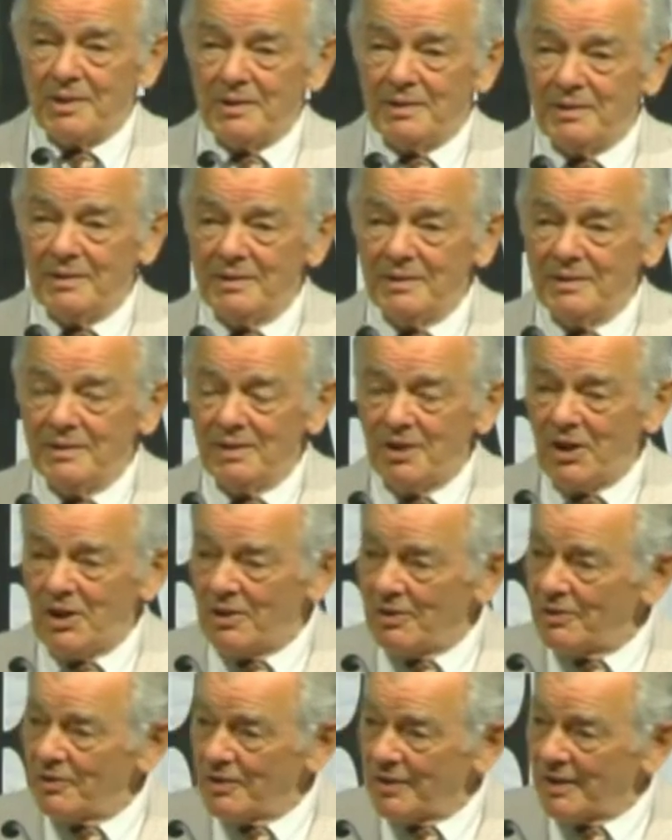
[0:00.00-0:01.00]
to
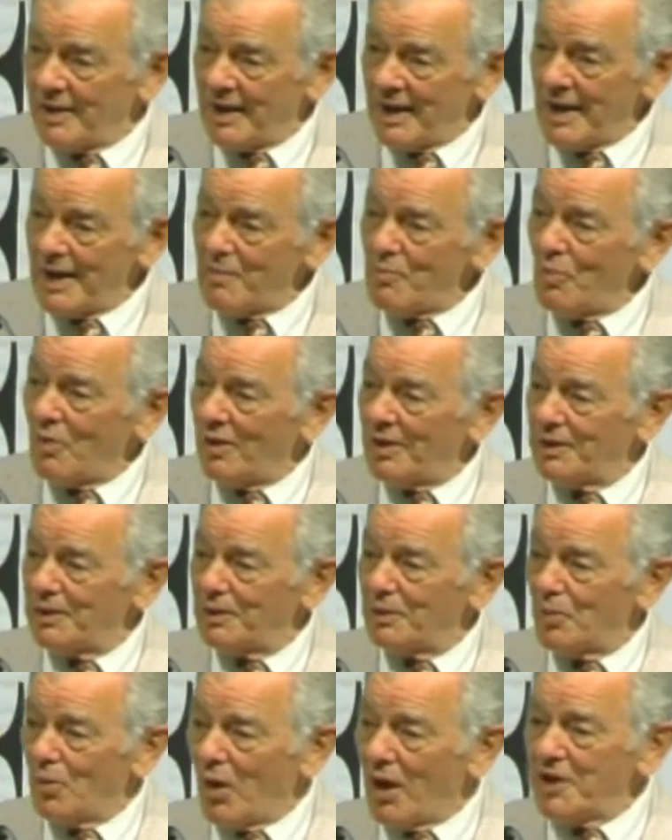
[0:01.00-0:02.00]
hear the game while
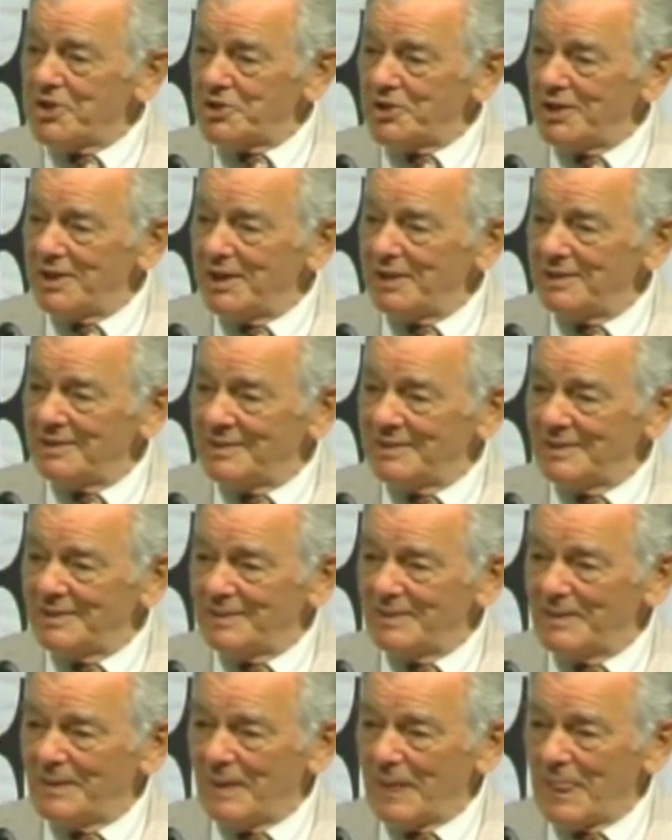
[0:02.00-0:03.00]
you're watching it?
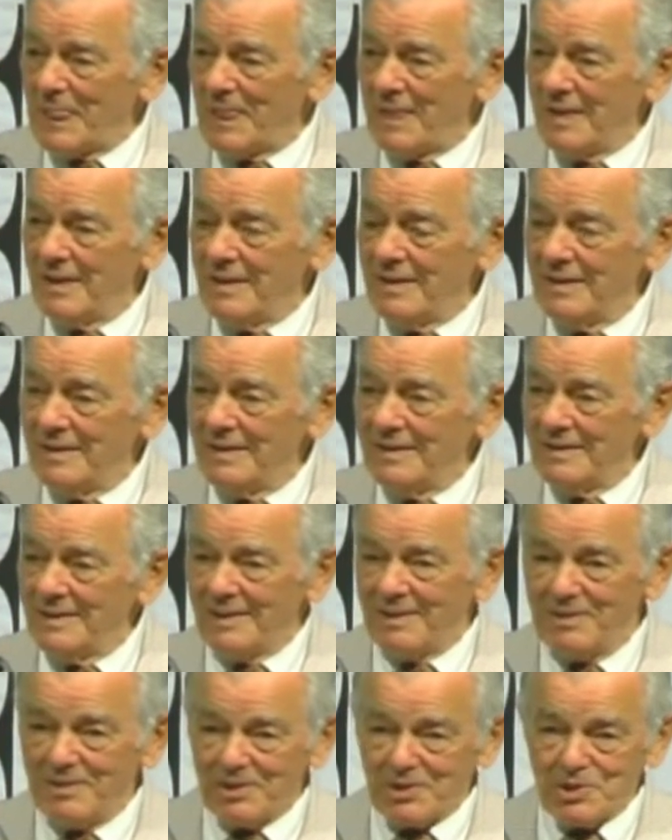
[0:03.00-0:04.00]

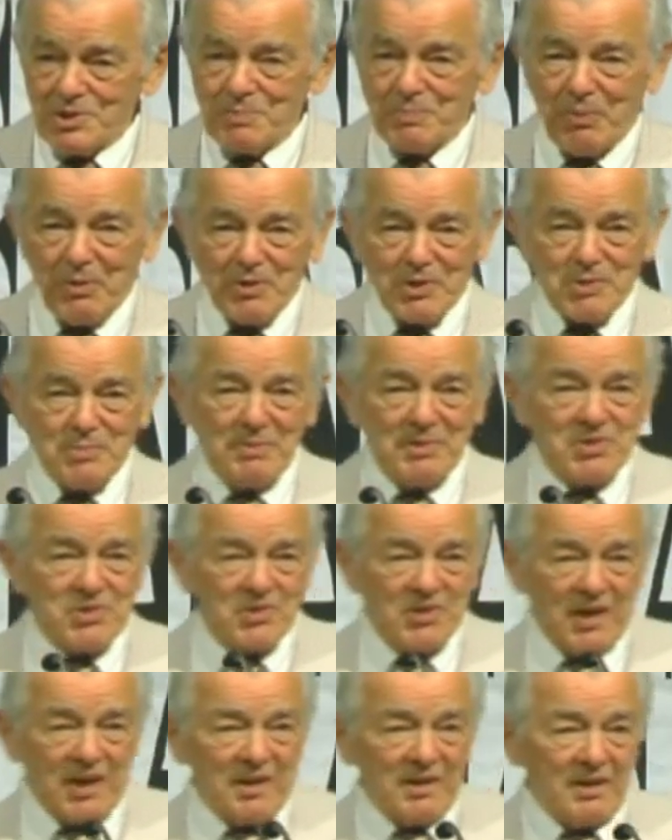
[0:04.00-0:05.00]
And their spokesman
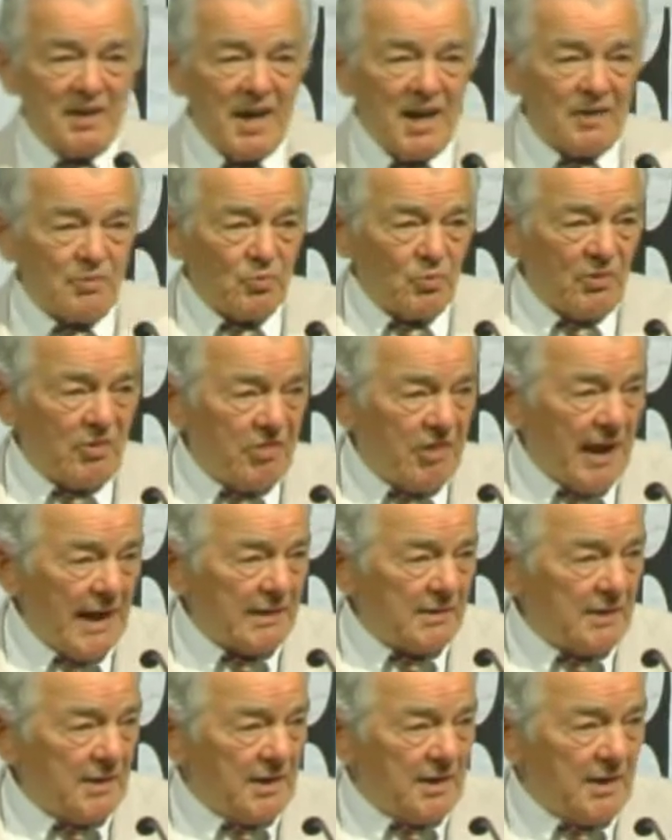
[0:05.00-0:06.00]
said, not with
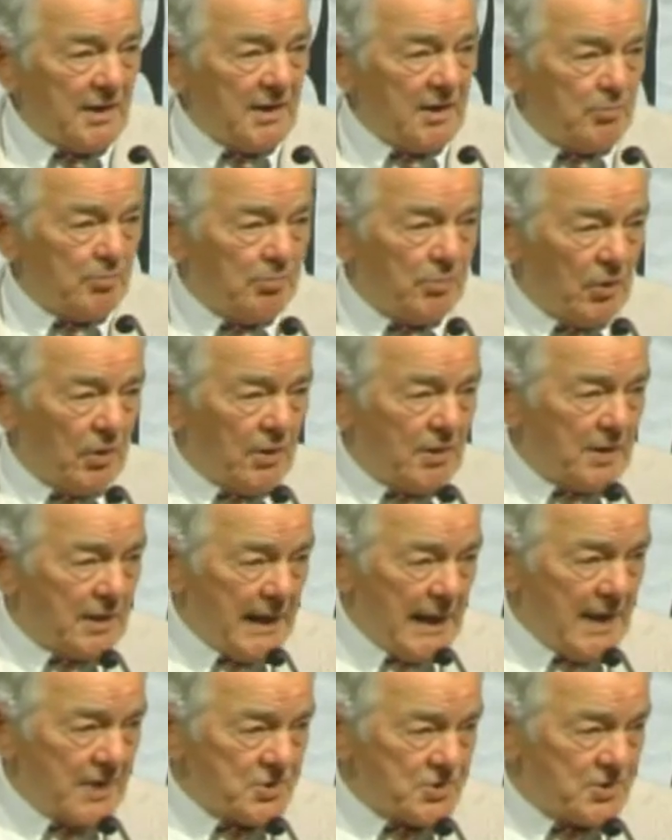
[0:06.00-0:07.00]
that idiot
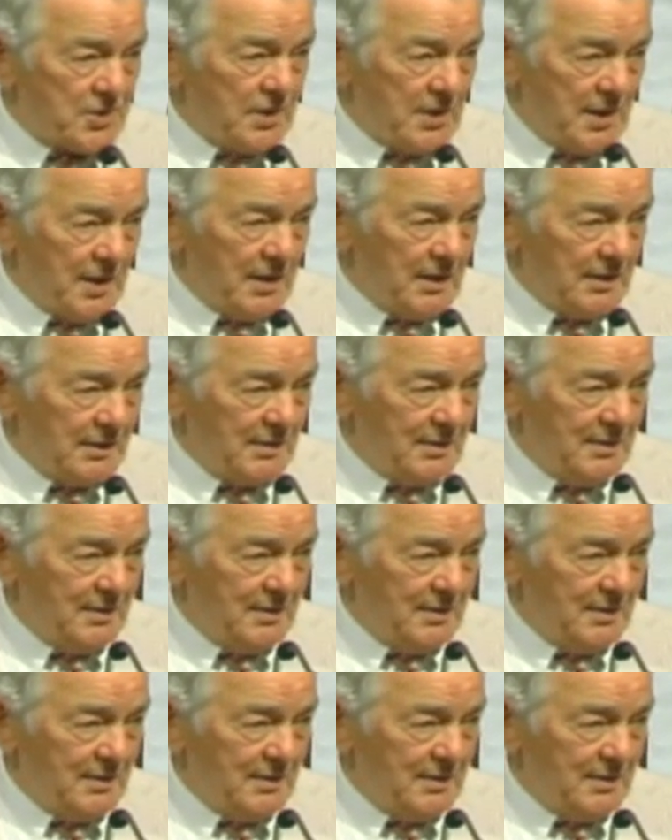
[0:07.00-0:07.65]
broadcasting it.